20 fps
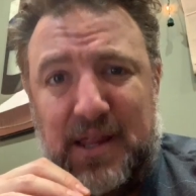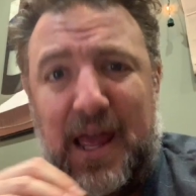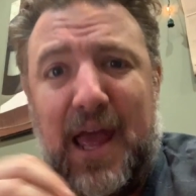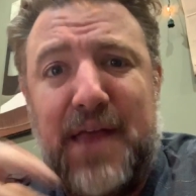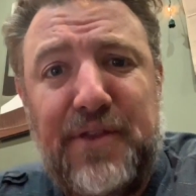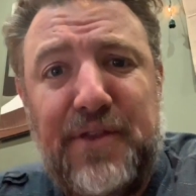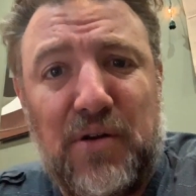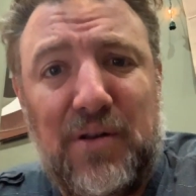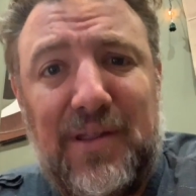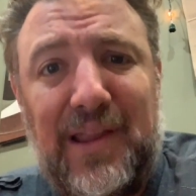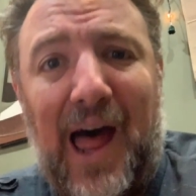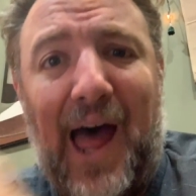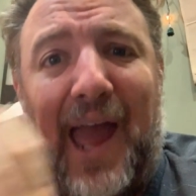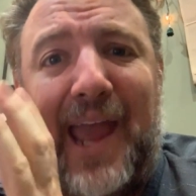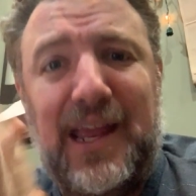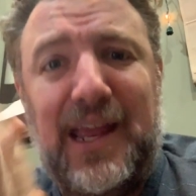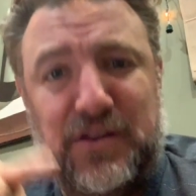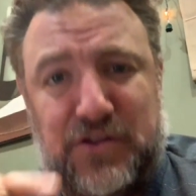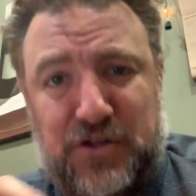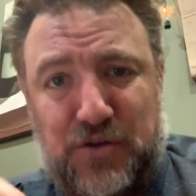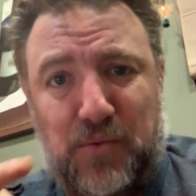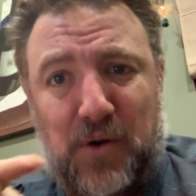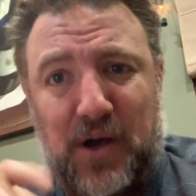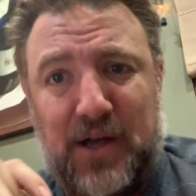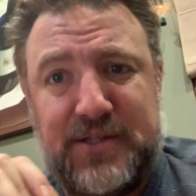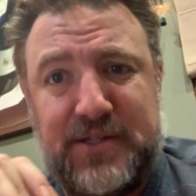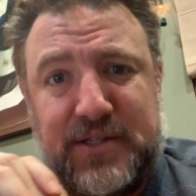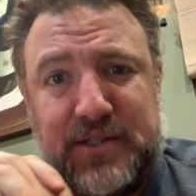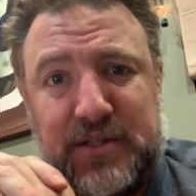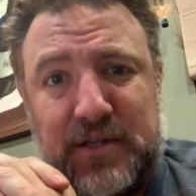and they're lying to
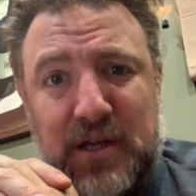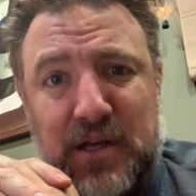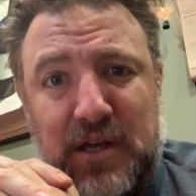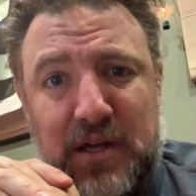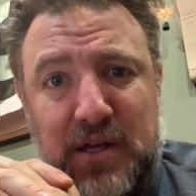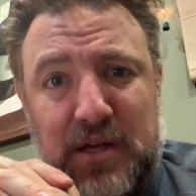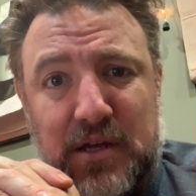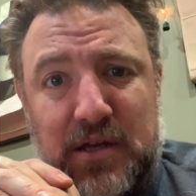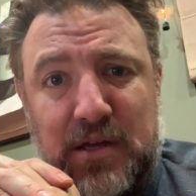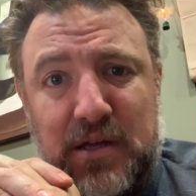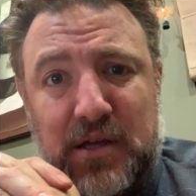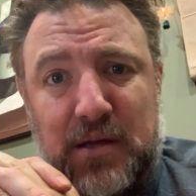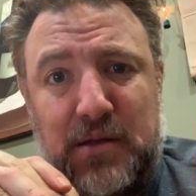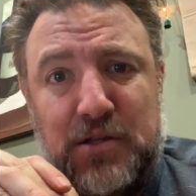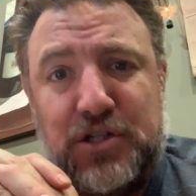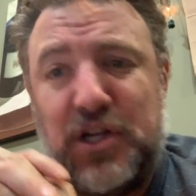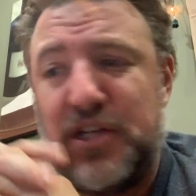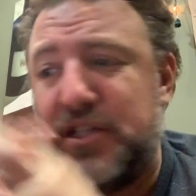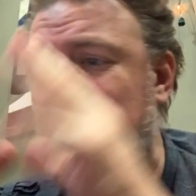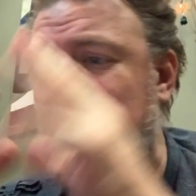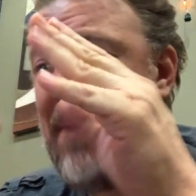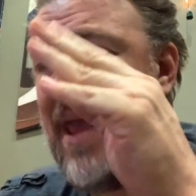us just to